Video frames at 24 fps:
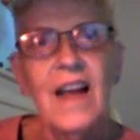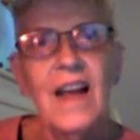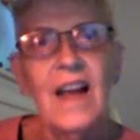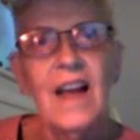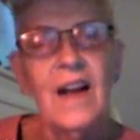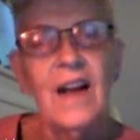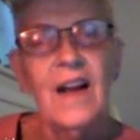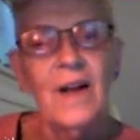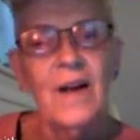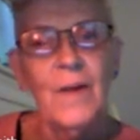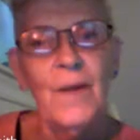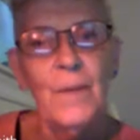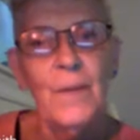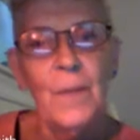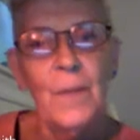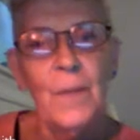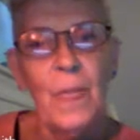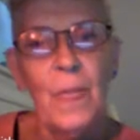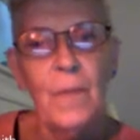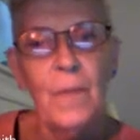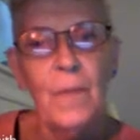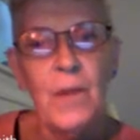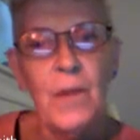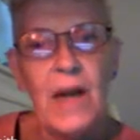
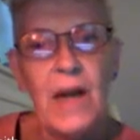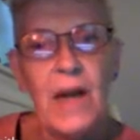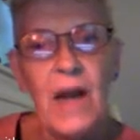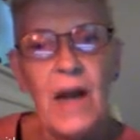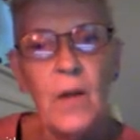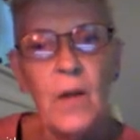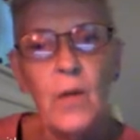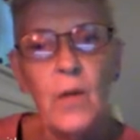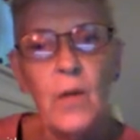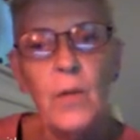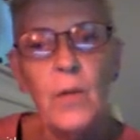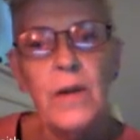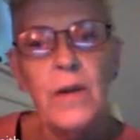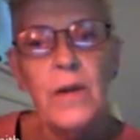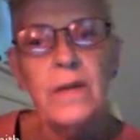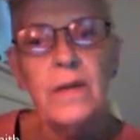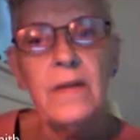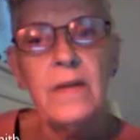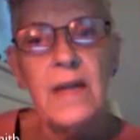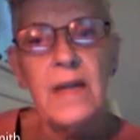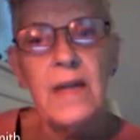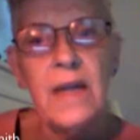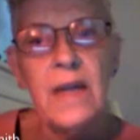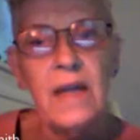But how are we
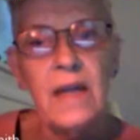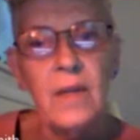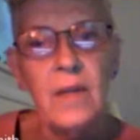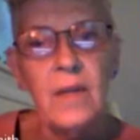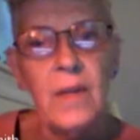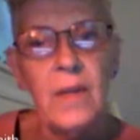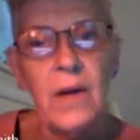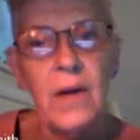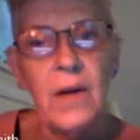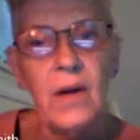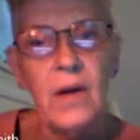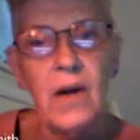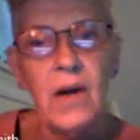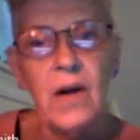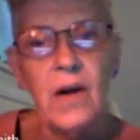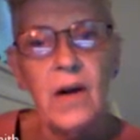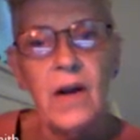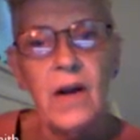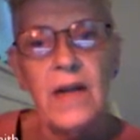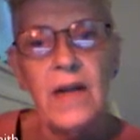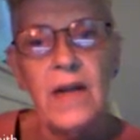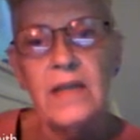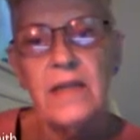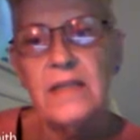thinking about
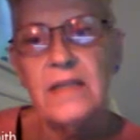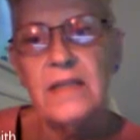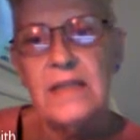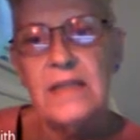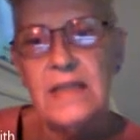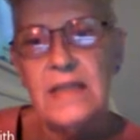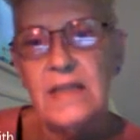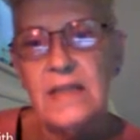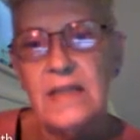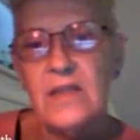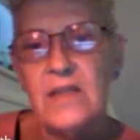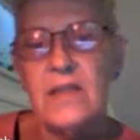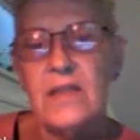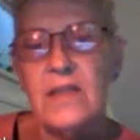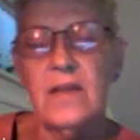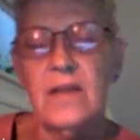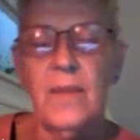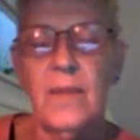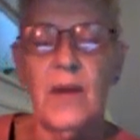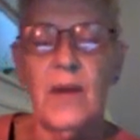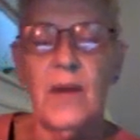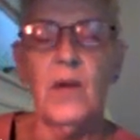our ideas about